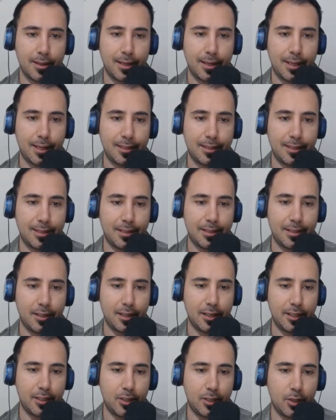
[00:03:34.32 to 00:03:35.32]
and then
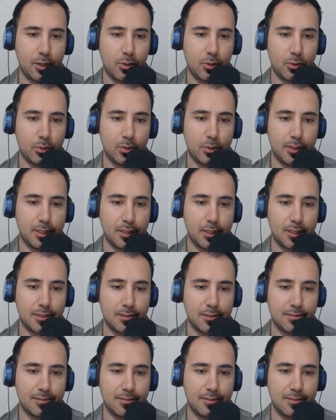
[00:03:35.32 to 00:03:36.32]
I go to this
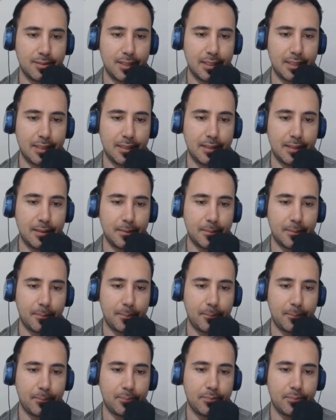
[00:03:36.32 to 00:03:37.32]
V,
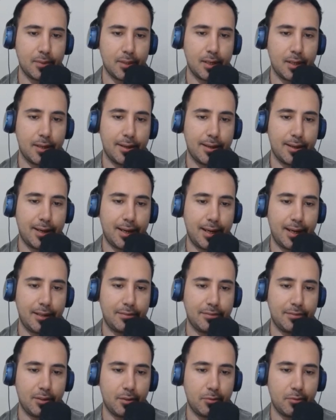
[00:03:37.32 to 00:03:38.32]
and
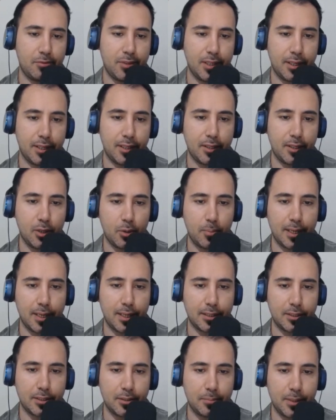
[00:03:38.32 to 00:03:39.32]
from V I go
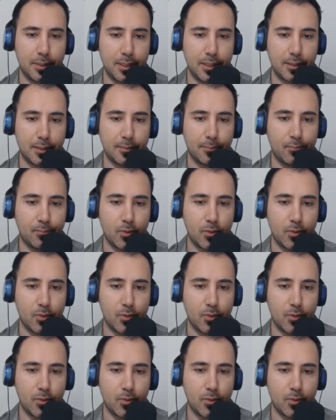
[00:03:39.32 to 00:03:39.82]
back to P.